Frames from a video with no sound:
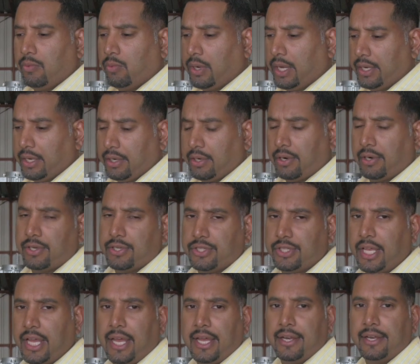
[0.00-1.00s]
What
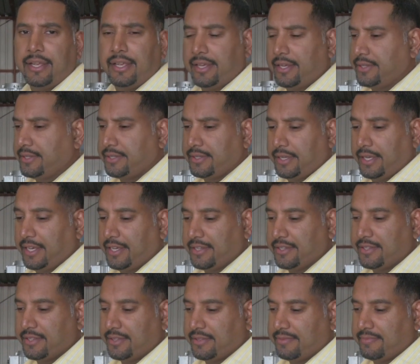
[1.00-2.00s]
occurs then
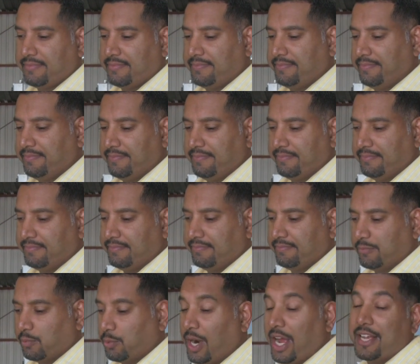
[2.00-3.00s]
is
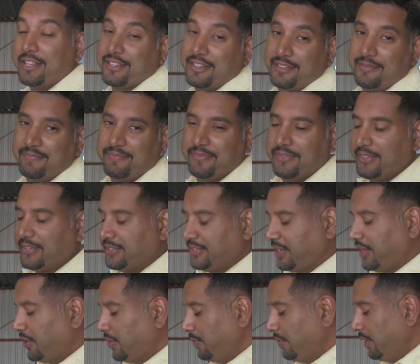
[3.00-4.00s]
rust.
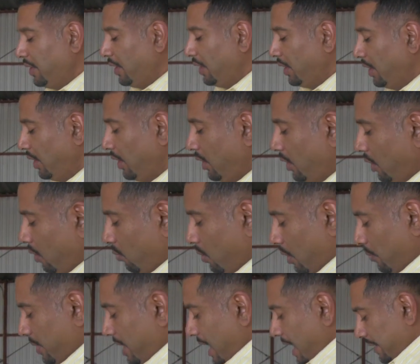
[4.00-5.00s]
So
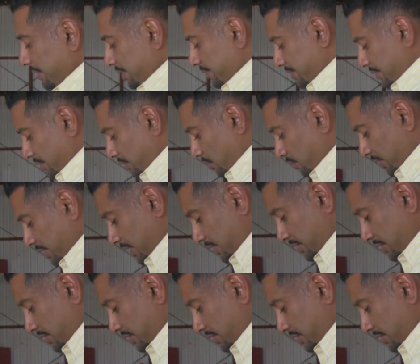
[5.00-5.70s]
what we had to do with